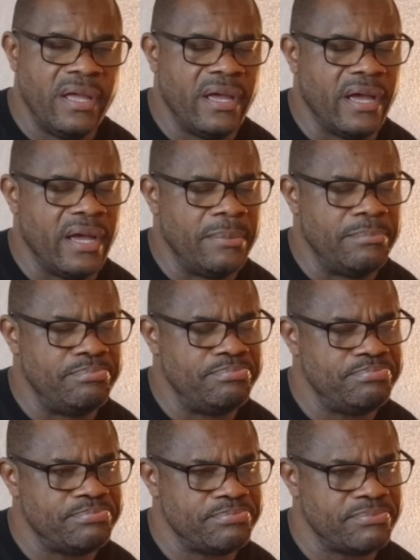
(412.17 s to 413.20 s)

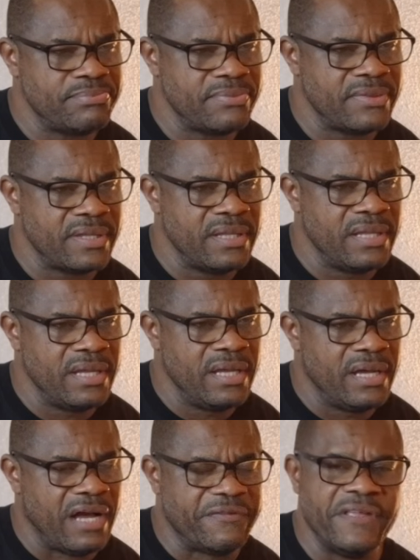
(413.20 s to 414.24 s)

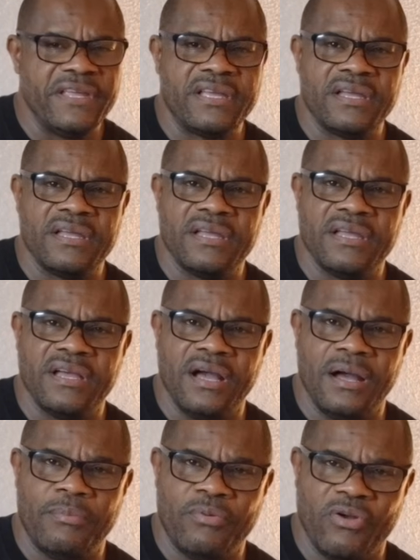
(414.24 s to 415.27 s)
I think
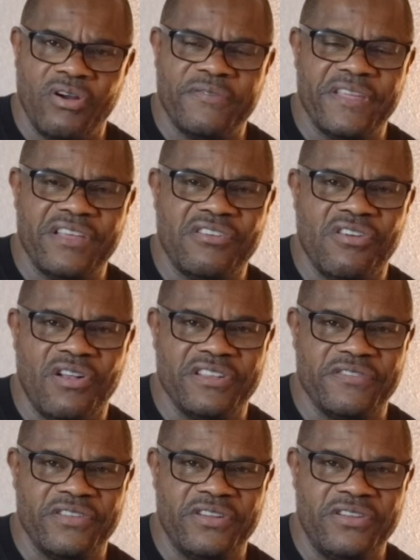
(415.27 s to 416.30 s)
abroad they call
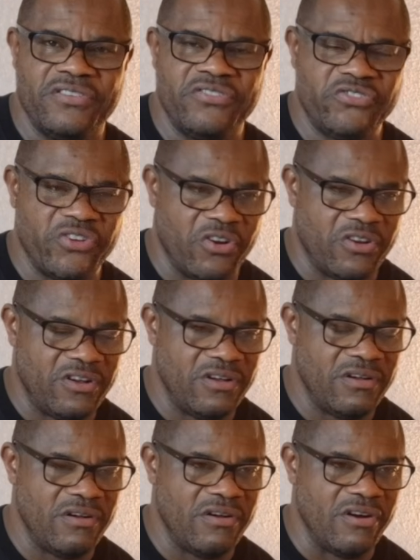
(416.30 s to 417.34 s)
it the
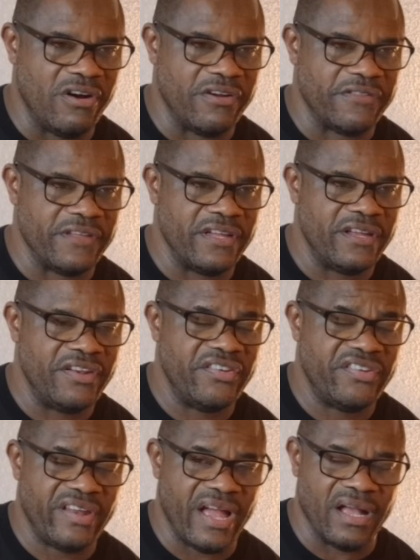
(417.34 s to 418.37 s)
chuck or the
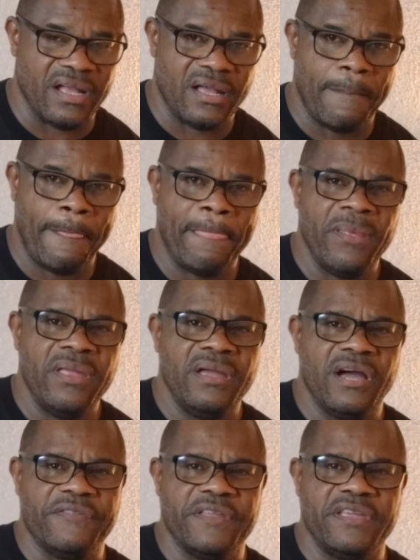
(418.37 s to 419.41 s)
shank.
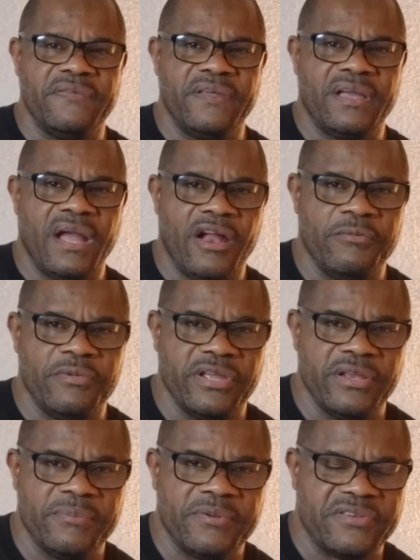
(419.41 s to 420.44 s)
I think in the
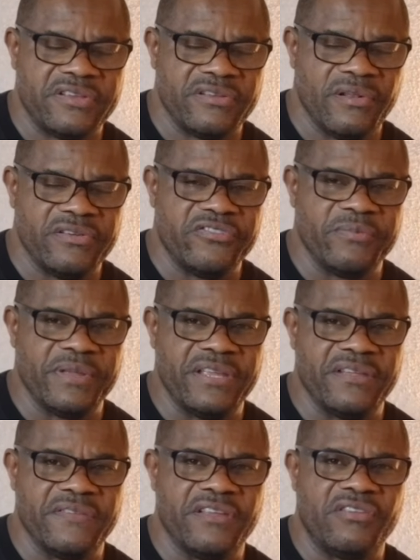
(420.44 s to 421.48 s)
Caribbean, particularly
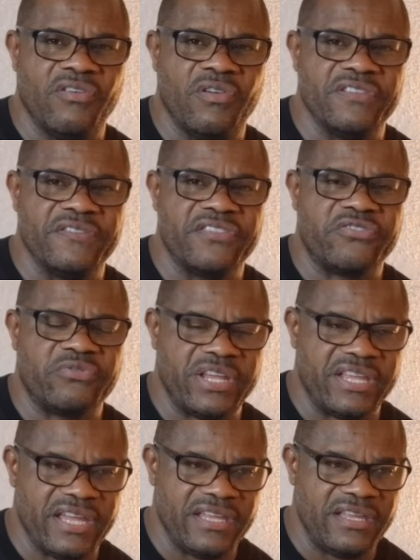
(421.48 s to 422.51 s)
Jamaica, they call it the
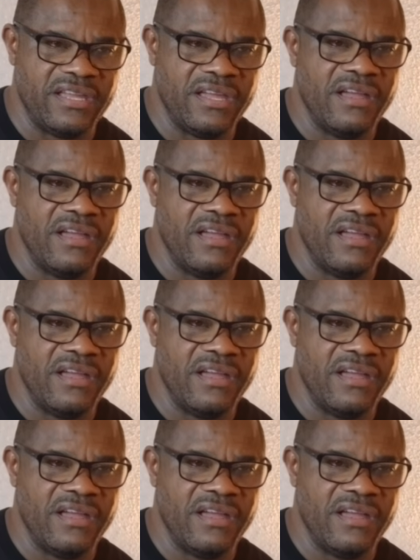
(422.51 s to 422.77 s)
Streche